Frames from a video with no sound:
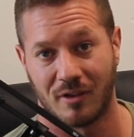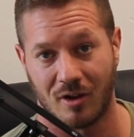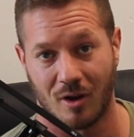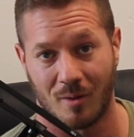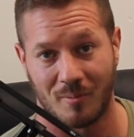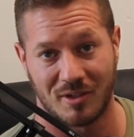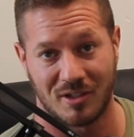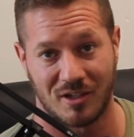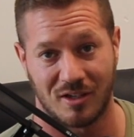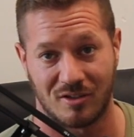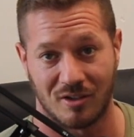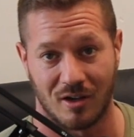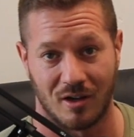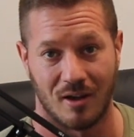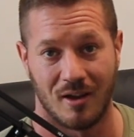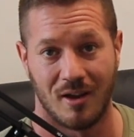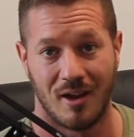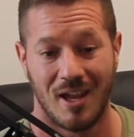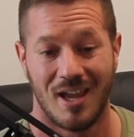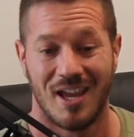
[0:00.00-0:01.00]
competition.
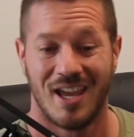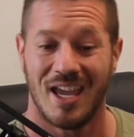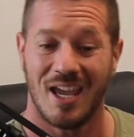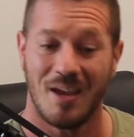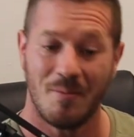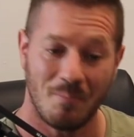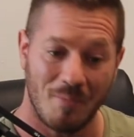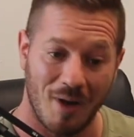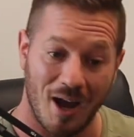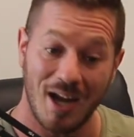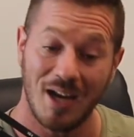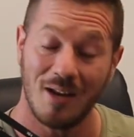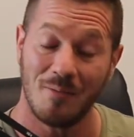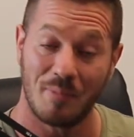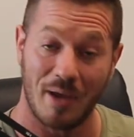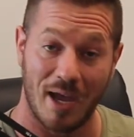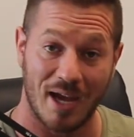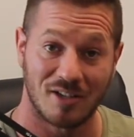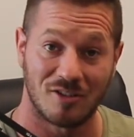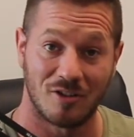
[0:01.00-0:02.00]
It might
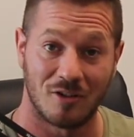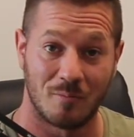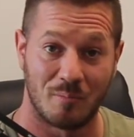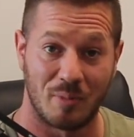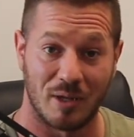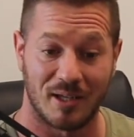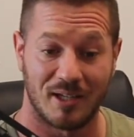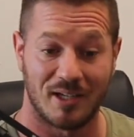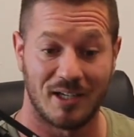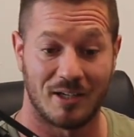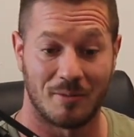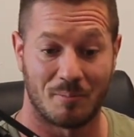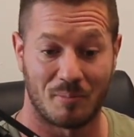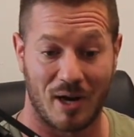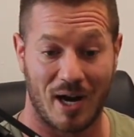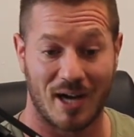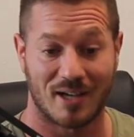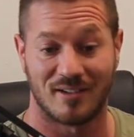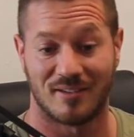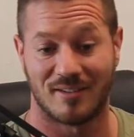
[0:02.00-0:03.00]
impact your ability to
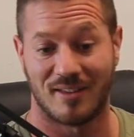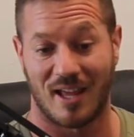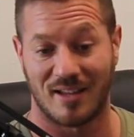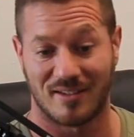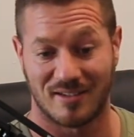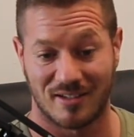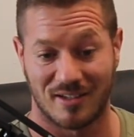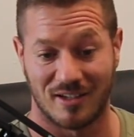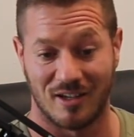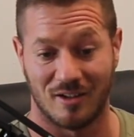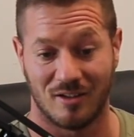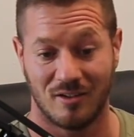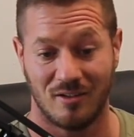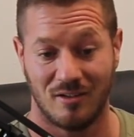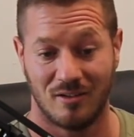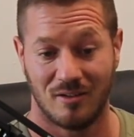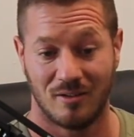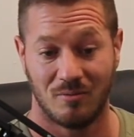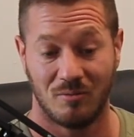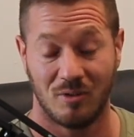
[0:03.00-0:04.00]
practice that
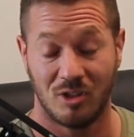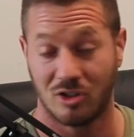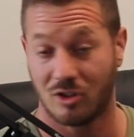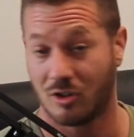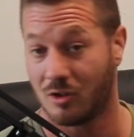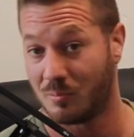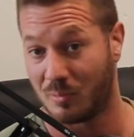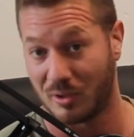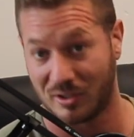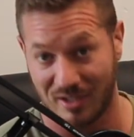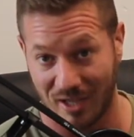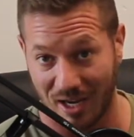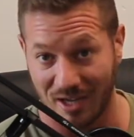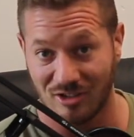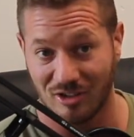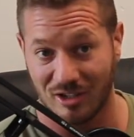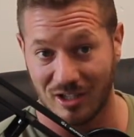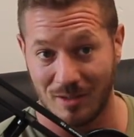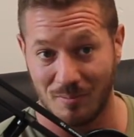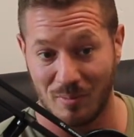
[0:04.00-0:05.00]
skill, which could
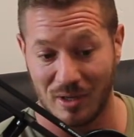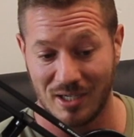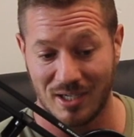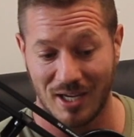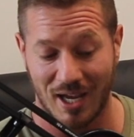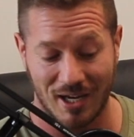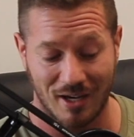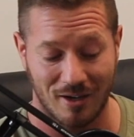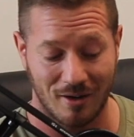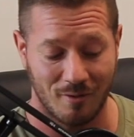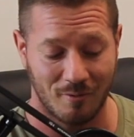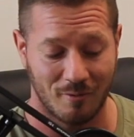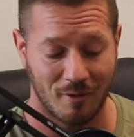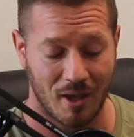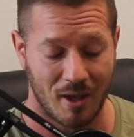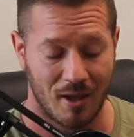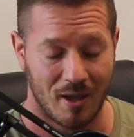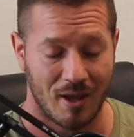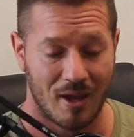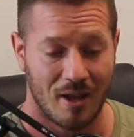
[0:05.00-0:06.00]
potentially be negative,
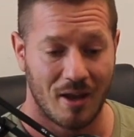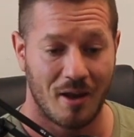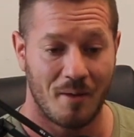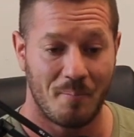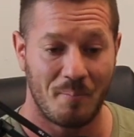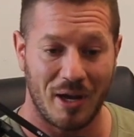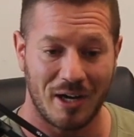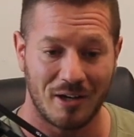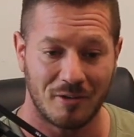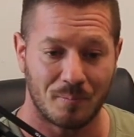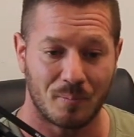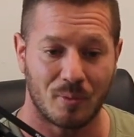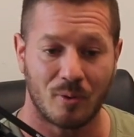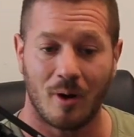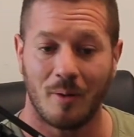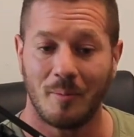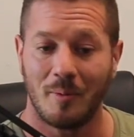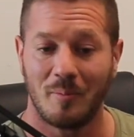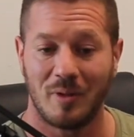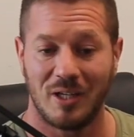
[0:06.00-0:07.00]
but it's
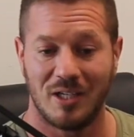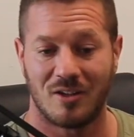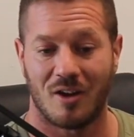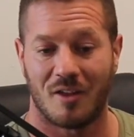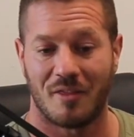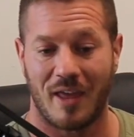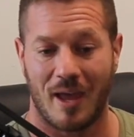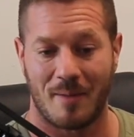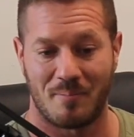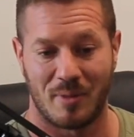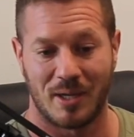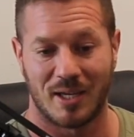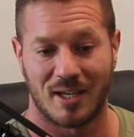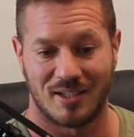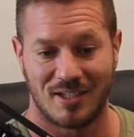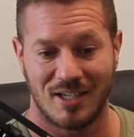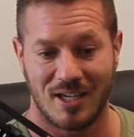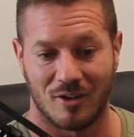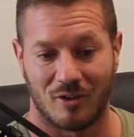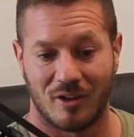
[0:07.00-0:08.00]
probably not that big a
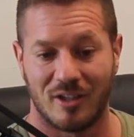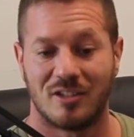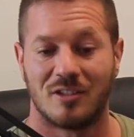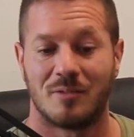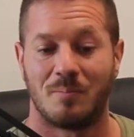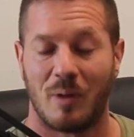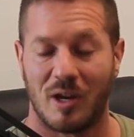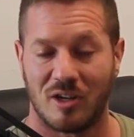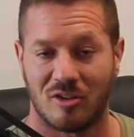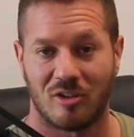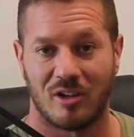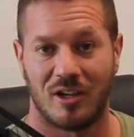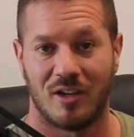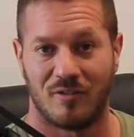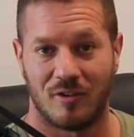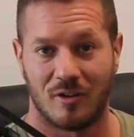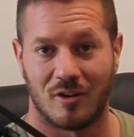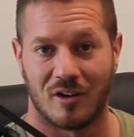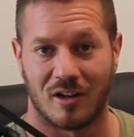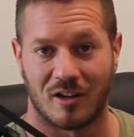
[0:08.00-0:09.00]
deal, especially
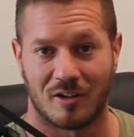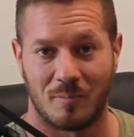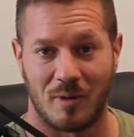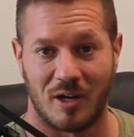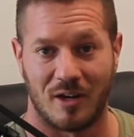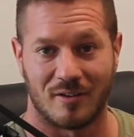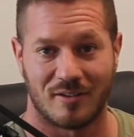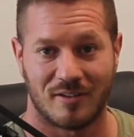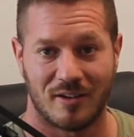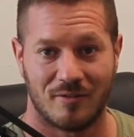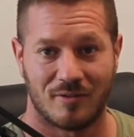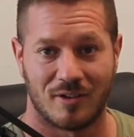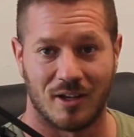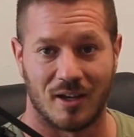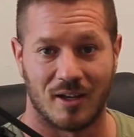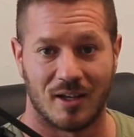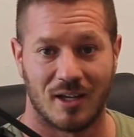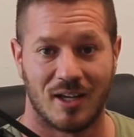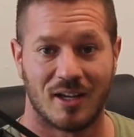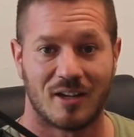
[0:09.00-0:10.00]
if you're an experienced
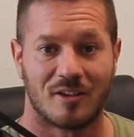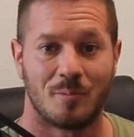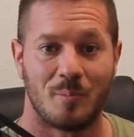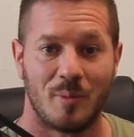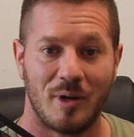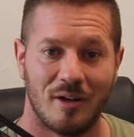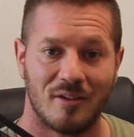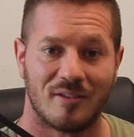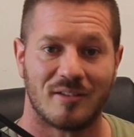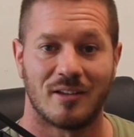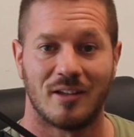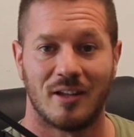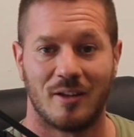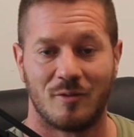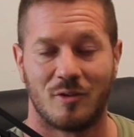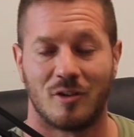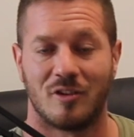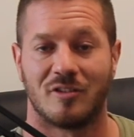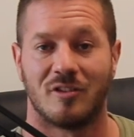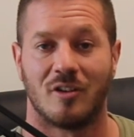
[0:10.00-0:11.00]
lifter. An experienced
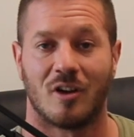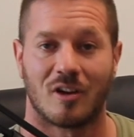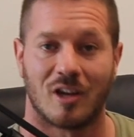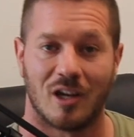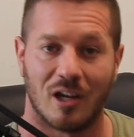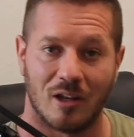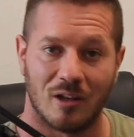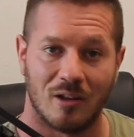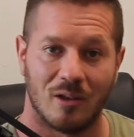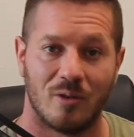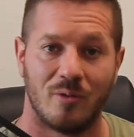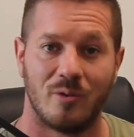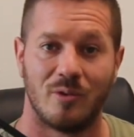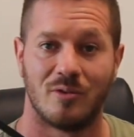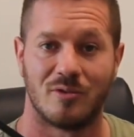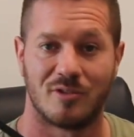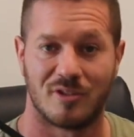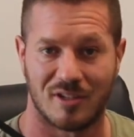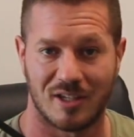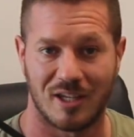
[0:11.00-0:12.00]
lifter is not going to
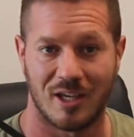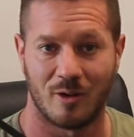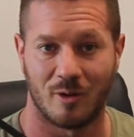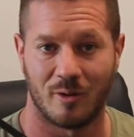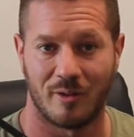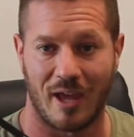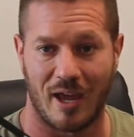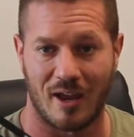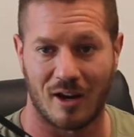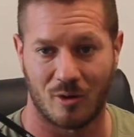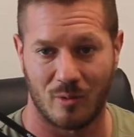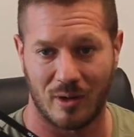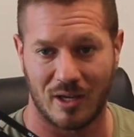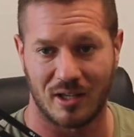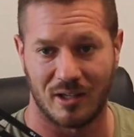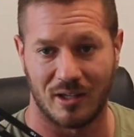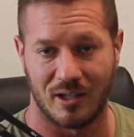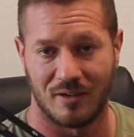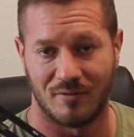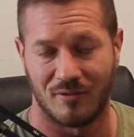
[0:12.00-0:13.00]
lose skill that
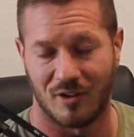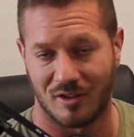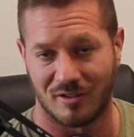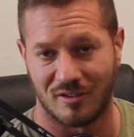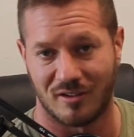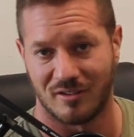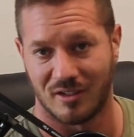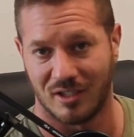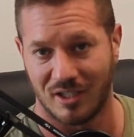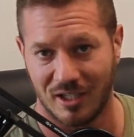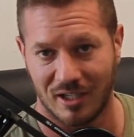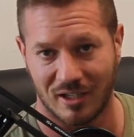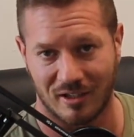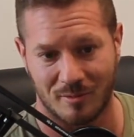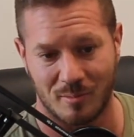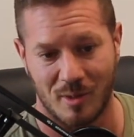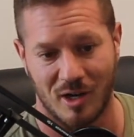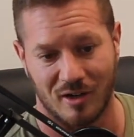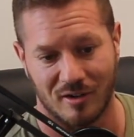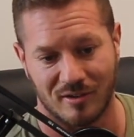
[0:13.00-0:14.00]
quickly versus an
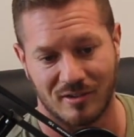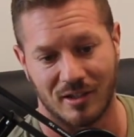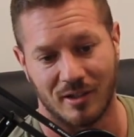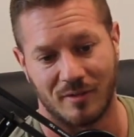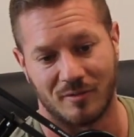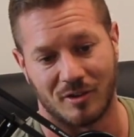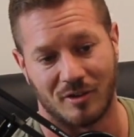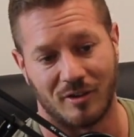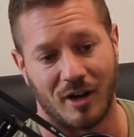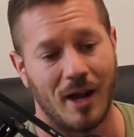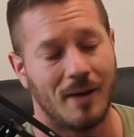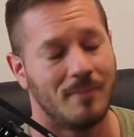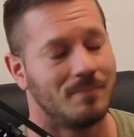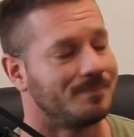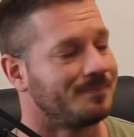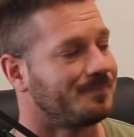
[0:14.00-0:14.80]
inexperienced lifter, right?